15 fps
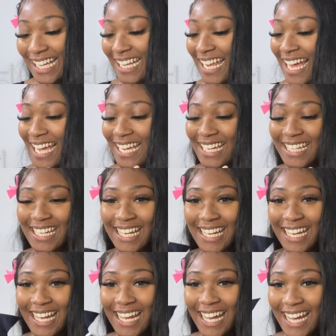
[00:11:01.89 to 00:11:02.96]
like,
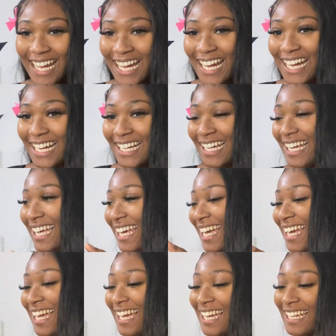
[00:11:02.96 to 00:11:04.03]
look
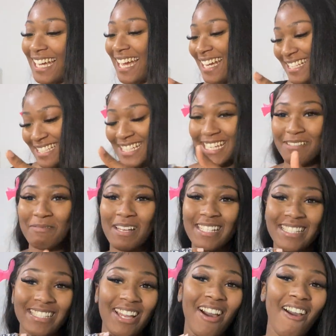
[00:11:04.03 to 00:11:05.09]
at my
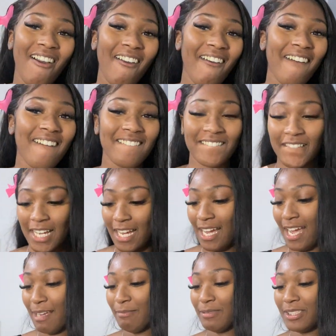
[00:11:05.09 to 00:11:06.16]
scarf!
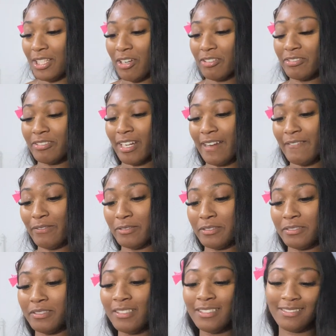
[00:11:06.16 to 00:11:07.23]
I'm so
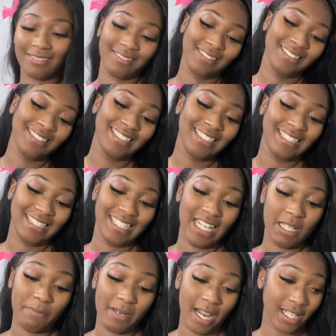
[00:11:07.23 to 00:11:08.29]
grateful.
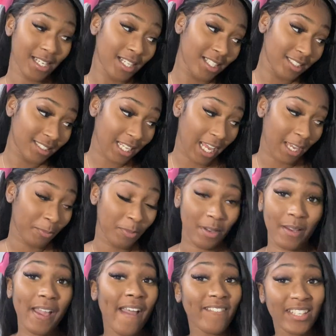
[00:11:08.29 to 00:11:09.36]
Today's been actually a good day. I
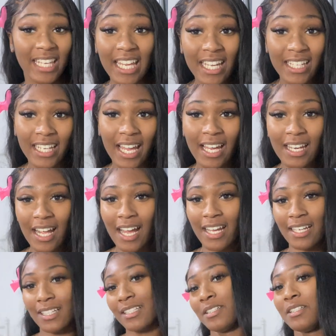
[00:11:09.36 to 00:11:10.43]
haven't eaten yet,
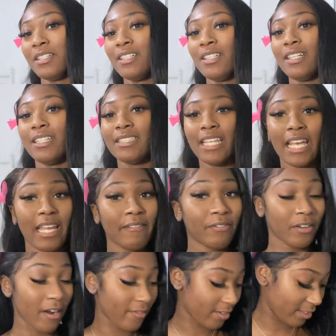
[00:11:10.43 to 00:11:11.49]
like, it's taking
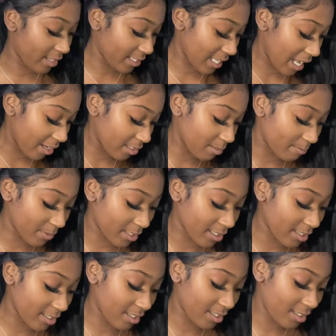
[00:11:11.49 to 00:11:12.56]
forever in this house
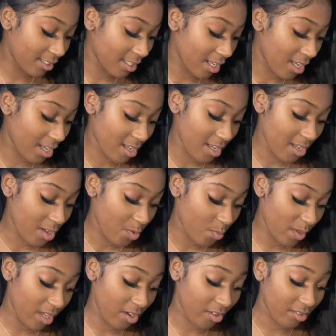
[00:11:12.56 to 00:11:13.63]
because
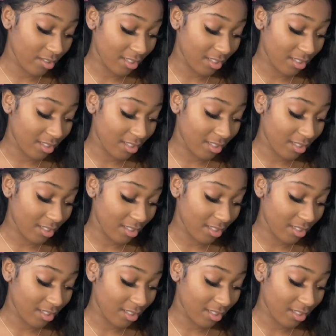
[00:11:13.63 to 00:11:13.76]
we are on